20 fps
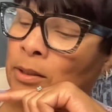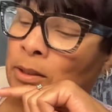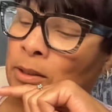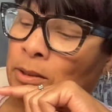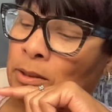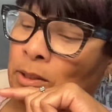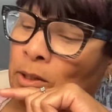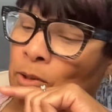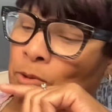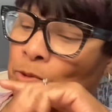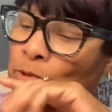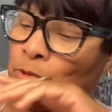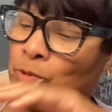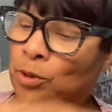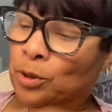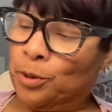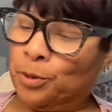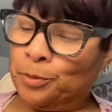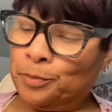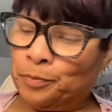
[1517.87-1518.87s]
so
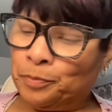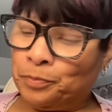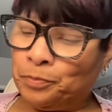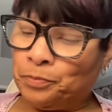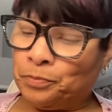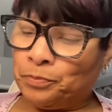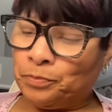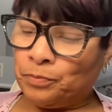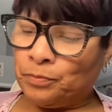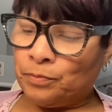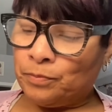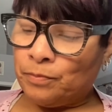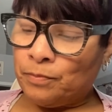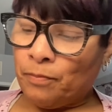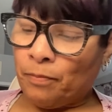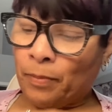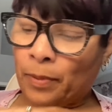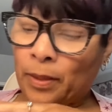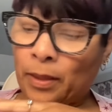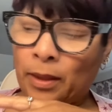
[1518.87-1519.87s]
Dru
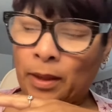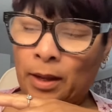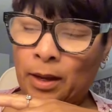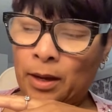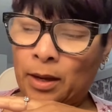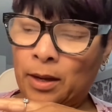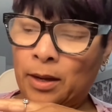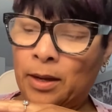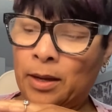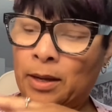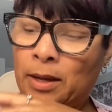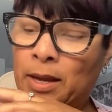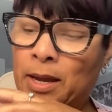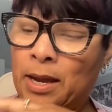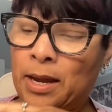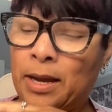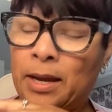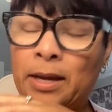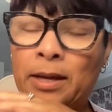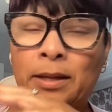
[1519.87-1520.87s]
and
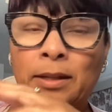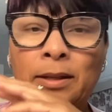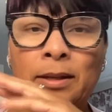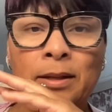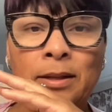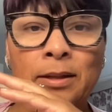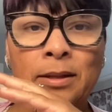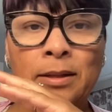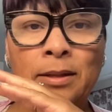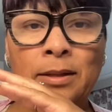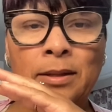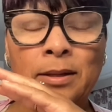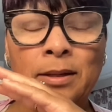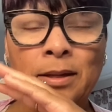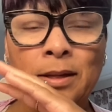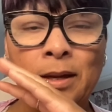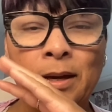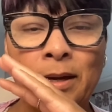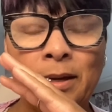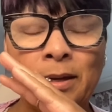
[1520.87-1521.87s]
Cane
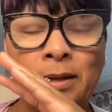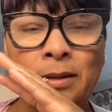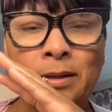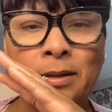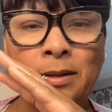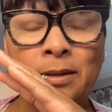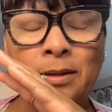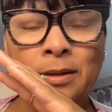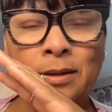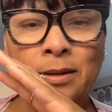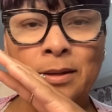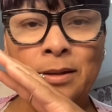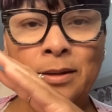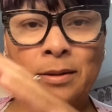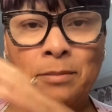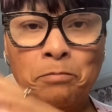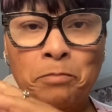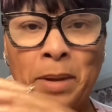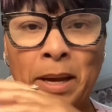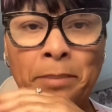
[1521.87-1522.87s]
and
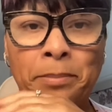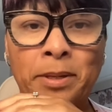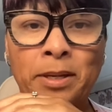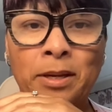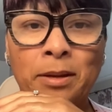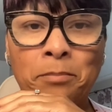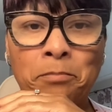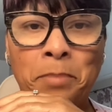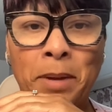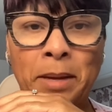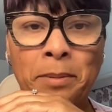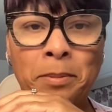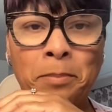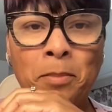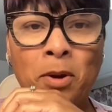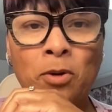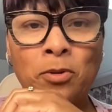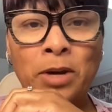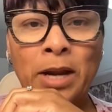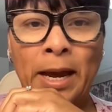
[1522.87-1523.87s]
baby baby
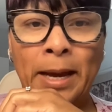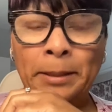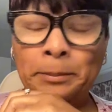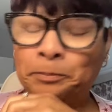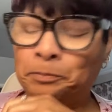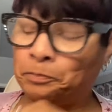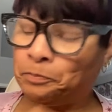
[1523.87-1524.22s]
Monet